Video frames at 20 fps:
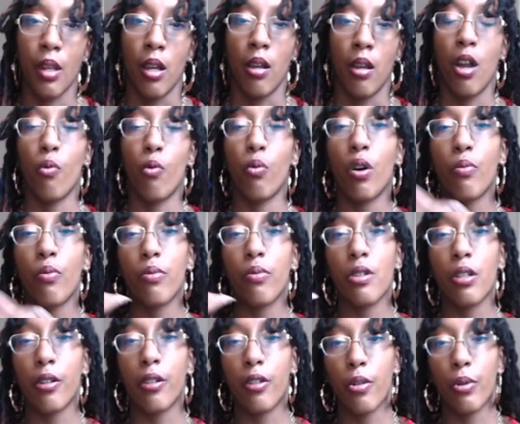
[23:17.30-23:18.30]
And what we're
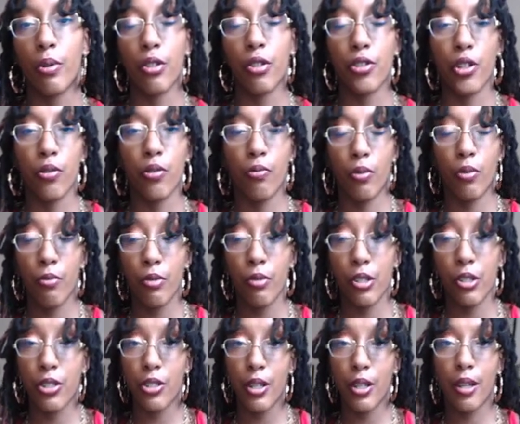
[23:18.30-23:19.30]
learning with this, what we're
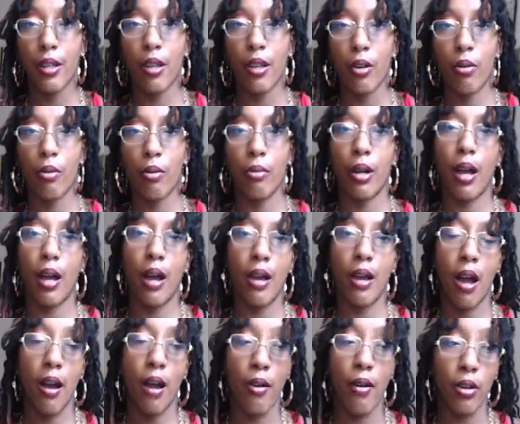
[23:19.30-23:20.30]
seeing, well,
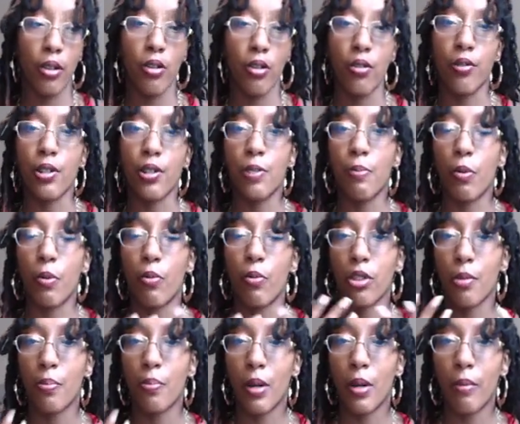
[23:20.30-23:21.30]
I already knew this, but what
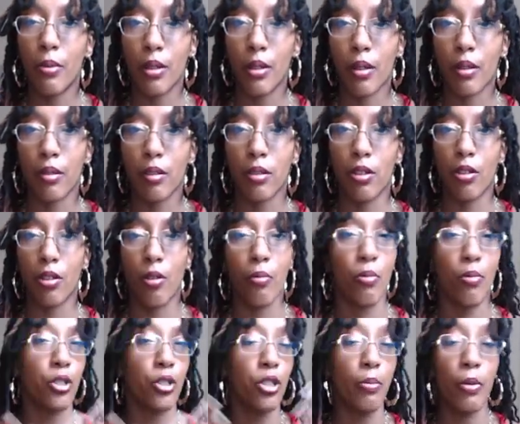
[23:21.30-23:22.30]
the public, you know,
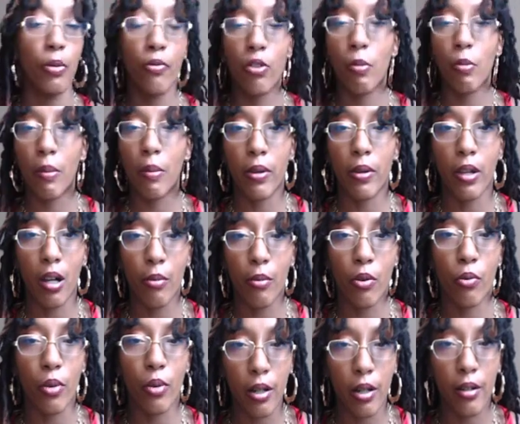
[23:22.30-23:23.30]
what some of you may become
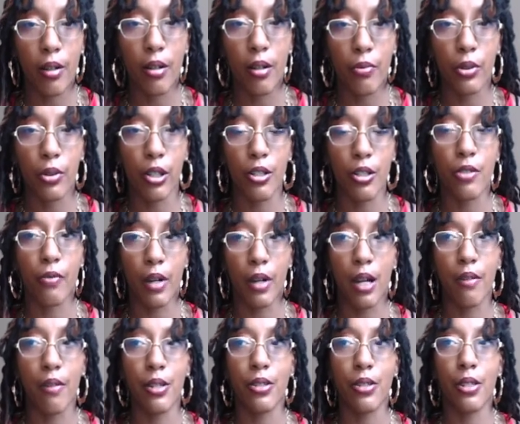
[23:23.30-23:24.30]
aware of with this
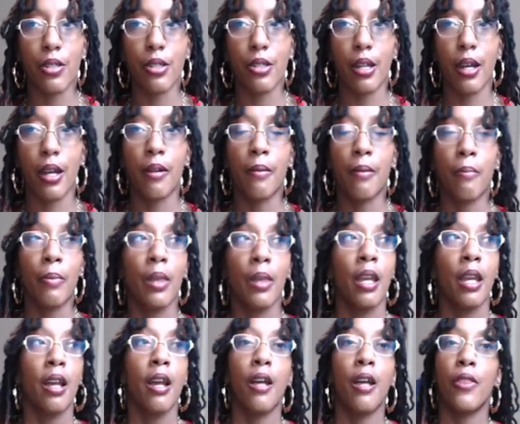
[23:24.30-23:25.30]
virus is that
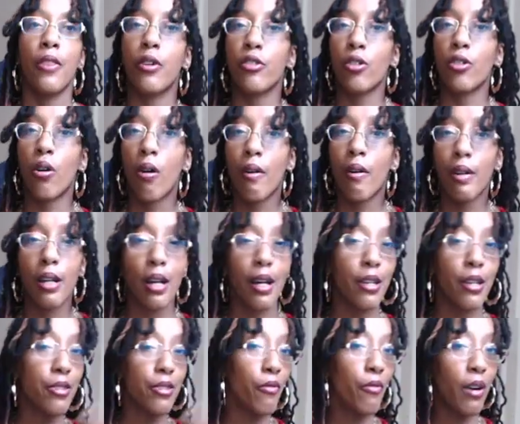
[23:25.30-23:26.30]
there's all
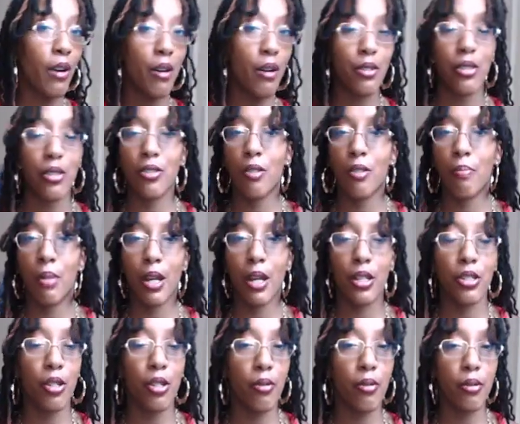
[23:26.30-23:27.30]
kinds of viruses and
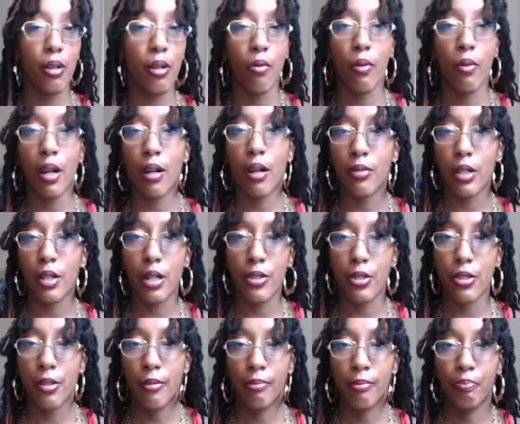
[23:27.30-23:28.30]
bacteria around
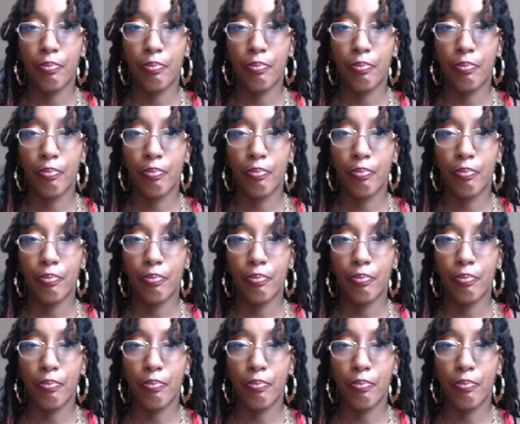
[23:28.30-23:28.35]
us